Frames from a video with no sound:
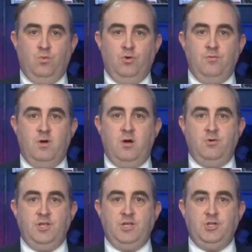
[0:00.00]
William
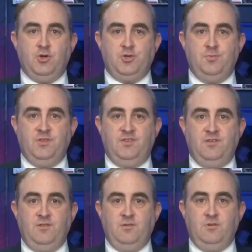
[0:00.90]
Mahoney, church
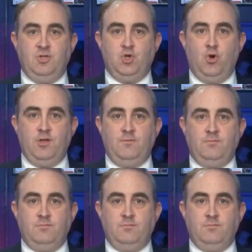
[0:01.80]
militant, Detroit.